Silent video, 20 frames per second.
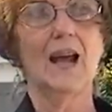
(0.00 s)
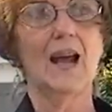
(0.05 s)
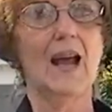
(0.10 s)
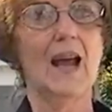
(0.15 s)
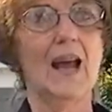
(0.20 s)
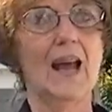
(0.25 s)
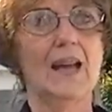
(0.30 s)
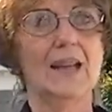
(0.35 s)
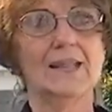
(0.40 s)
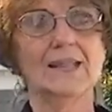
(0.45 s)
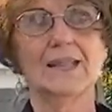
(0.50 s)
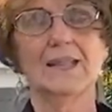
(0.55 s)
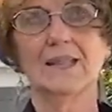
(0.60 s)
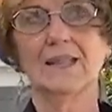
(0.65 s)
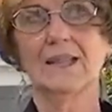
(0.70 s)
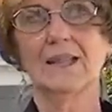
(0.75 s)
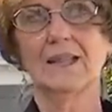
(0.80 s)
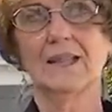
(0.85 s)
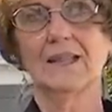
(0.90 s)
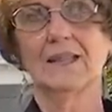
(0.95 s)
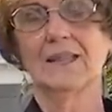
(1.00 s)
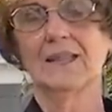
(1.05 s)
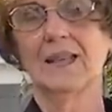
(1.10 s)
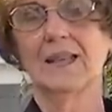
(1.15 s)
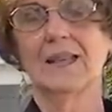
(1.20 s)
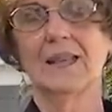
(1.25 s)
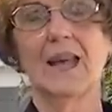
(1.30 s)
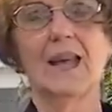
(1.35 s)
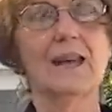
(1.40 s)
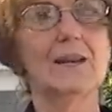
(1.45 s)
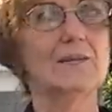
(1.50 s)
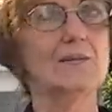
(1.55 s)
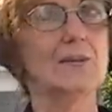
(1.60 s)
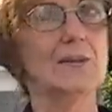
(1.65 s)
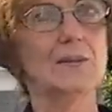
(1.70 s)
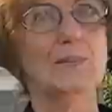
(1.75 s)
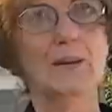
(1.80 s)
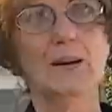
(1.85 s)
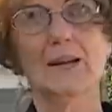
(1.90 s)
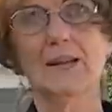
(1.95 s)
and uh,
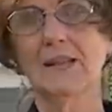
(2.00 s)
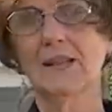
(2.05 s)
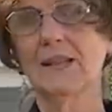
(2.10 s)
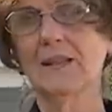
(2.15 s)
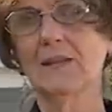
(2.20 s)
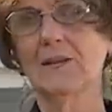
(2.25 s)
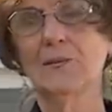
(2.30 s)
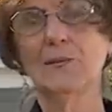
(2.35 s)
everybody.